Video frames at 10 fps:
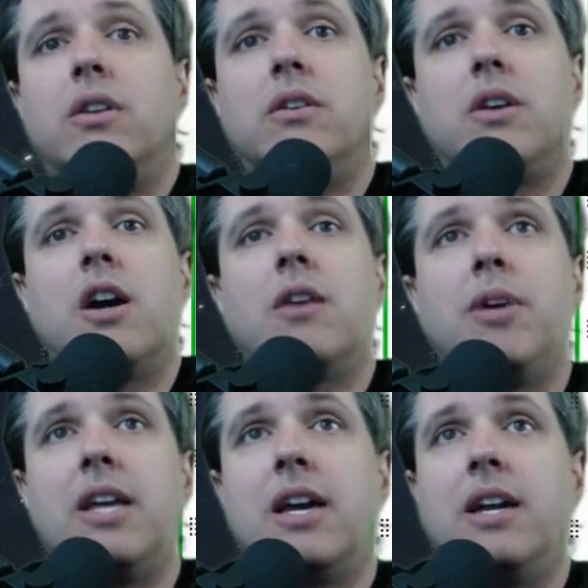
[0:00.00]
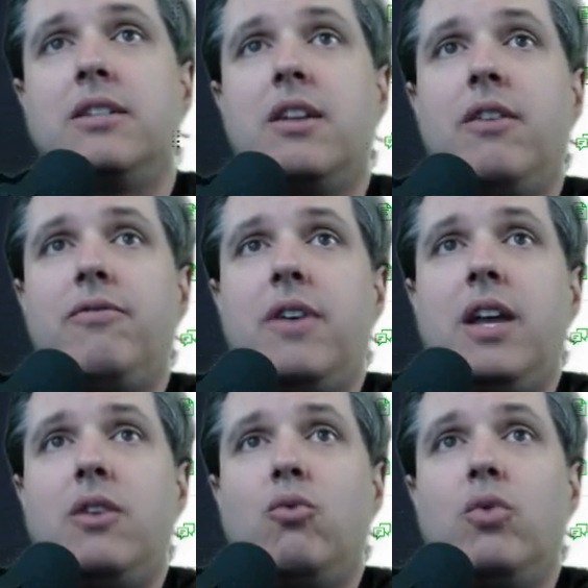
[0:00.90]
talk about that kind of stuff,
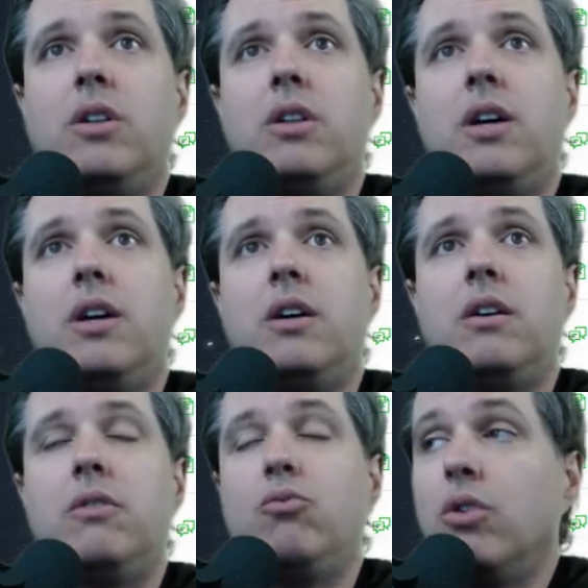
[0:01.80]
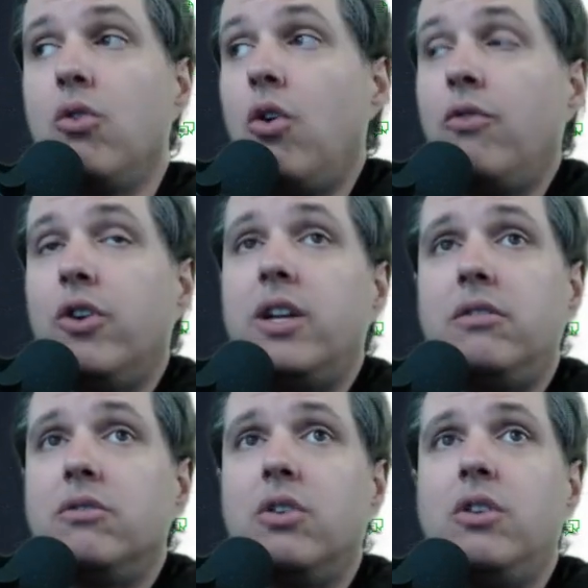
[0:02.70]
and we'll go over it
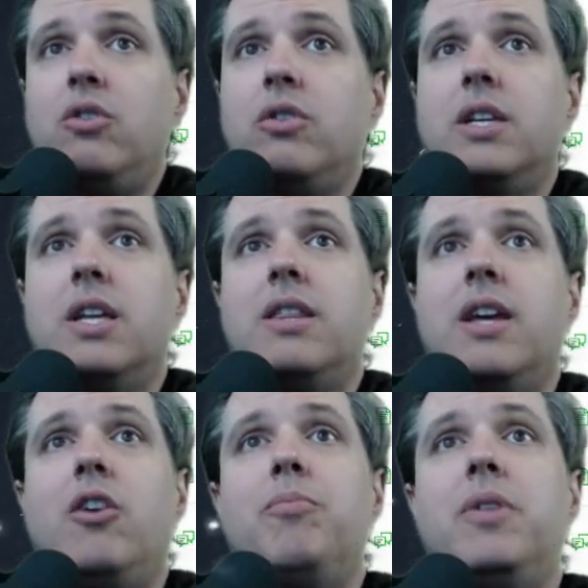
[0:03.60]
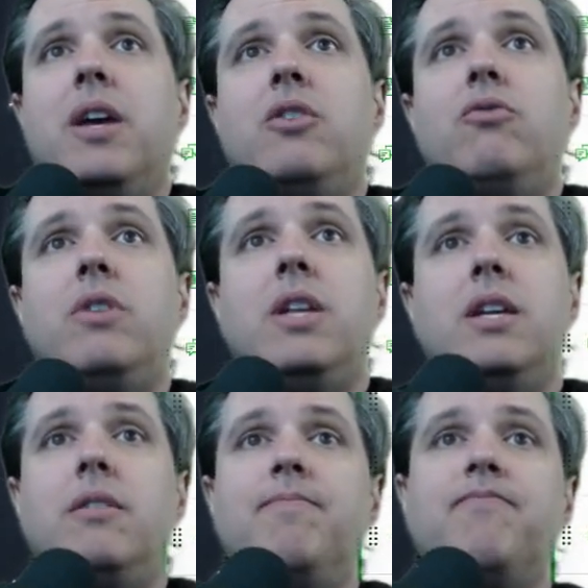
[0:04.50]
so that you can get the help that you need.
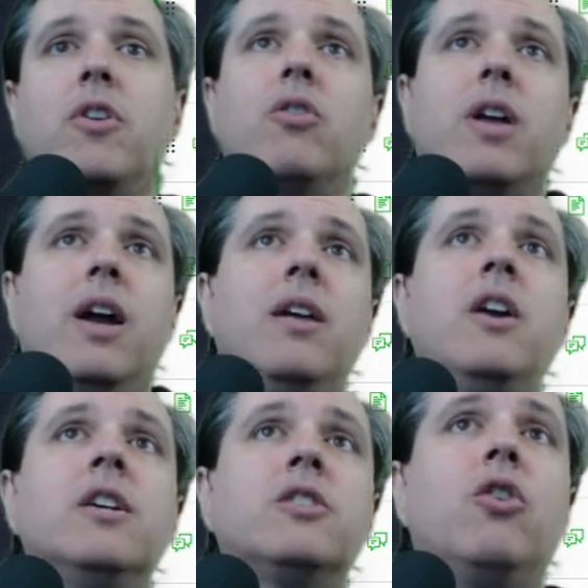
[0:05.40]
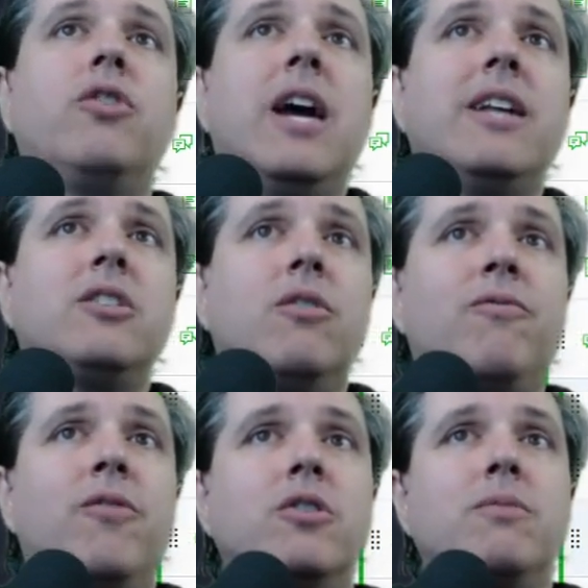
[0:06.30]
Okay, so that's the
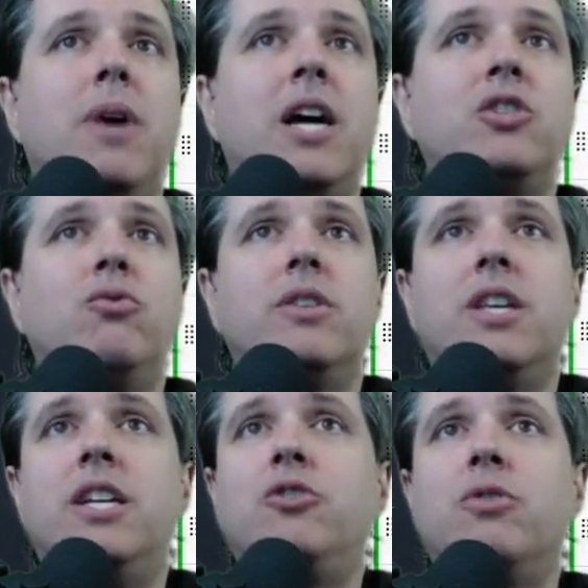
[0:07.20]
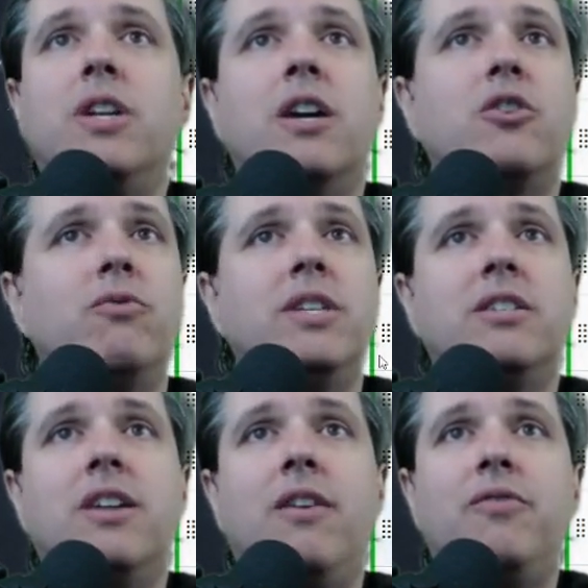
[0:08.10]
first module, is introductory
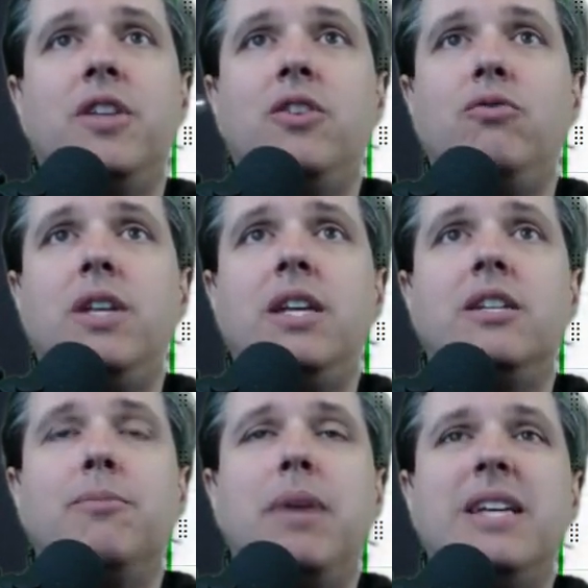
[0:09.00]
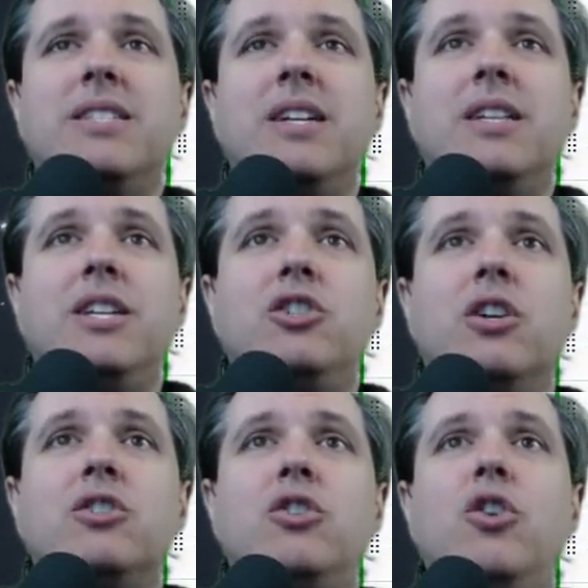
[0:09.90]
stuff that you need to basically
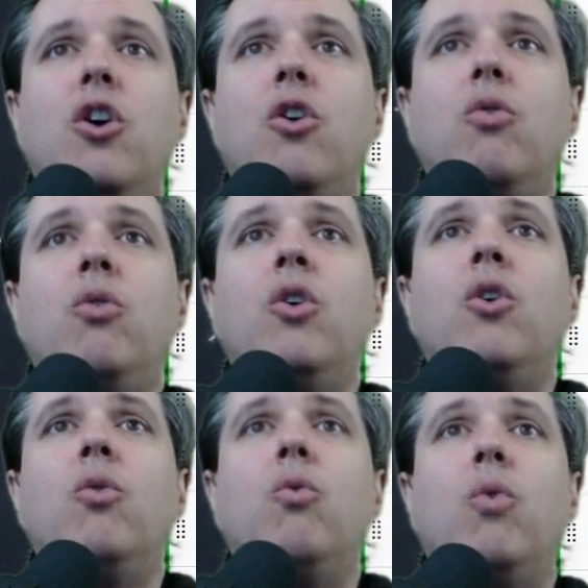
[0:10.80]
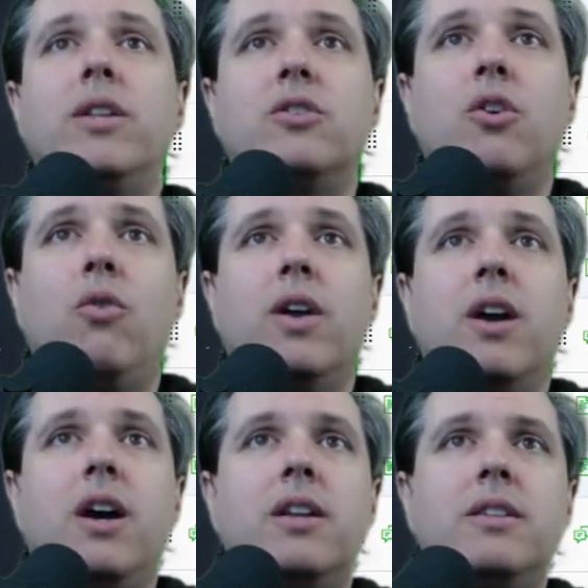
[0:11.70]
just know what's going
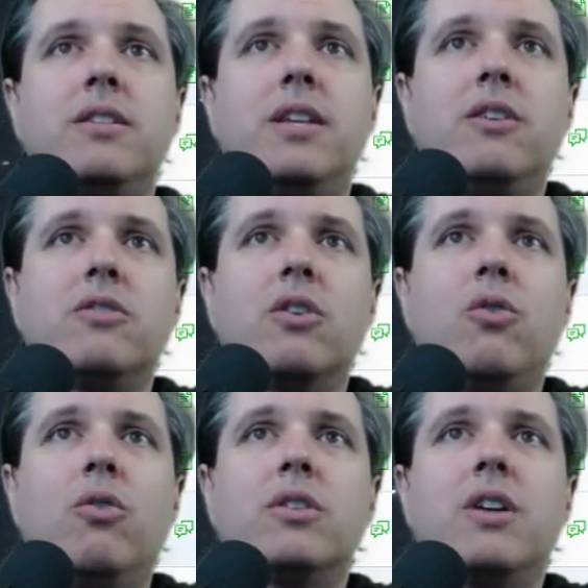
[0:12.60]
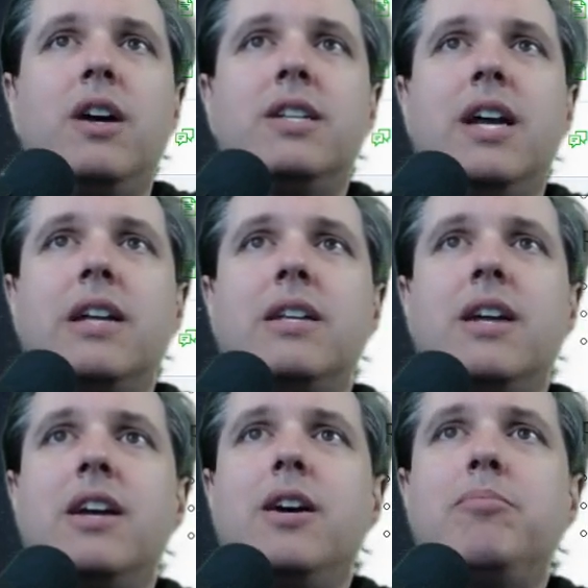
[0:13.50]
on. Let's see. Here's the course contact. Did
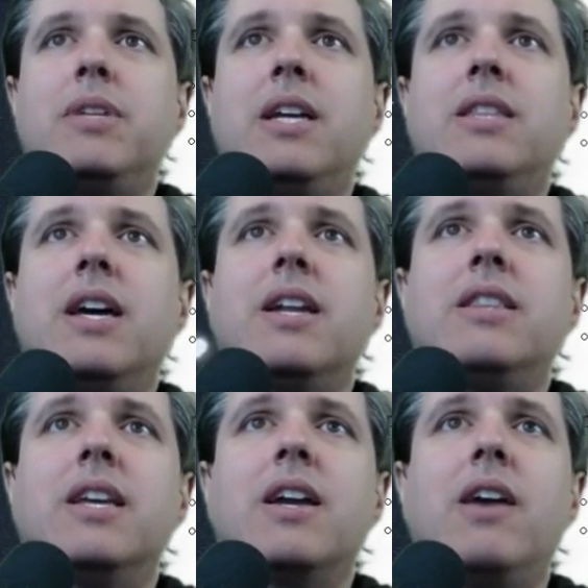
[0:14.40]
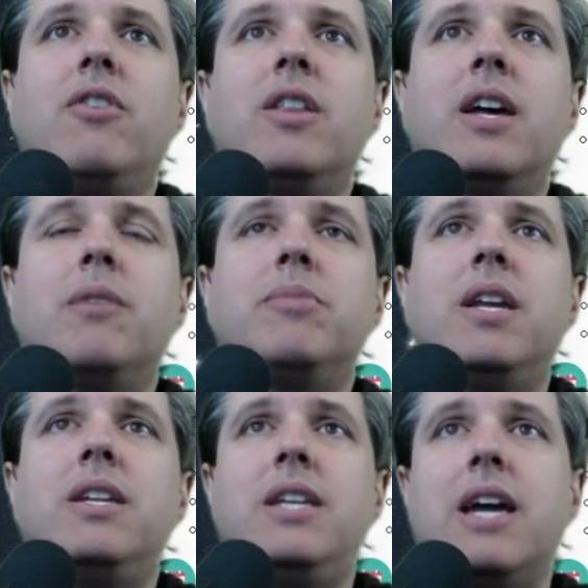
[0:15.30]
I update that? I think I have all that
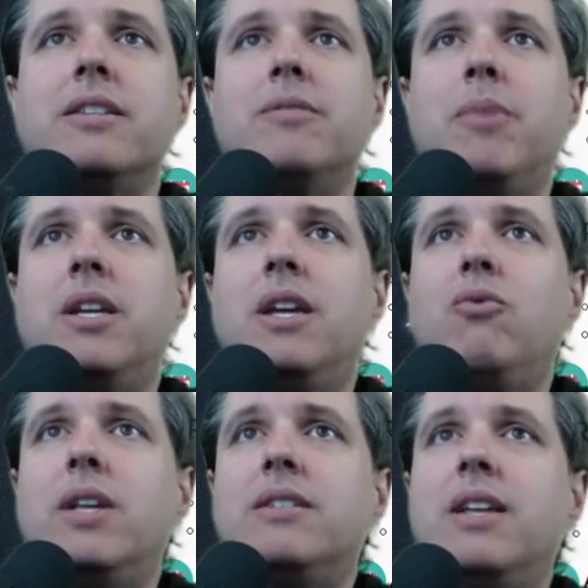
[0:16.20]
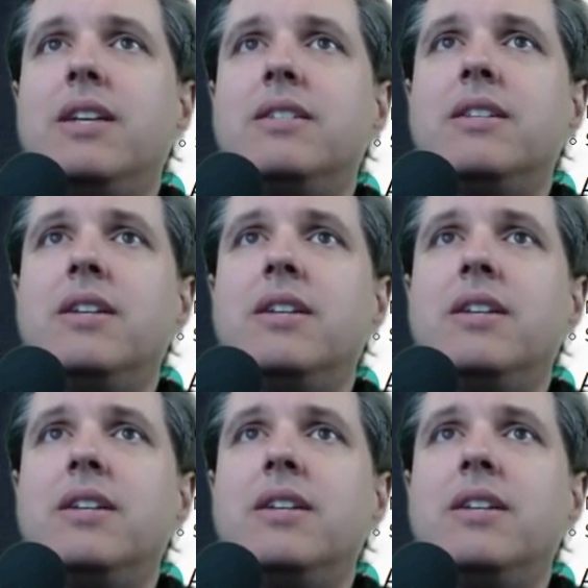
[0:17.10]
updated. Yes, Monday, Wednesdays.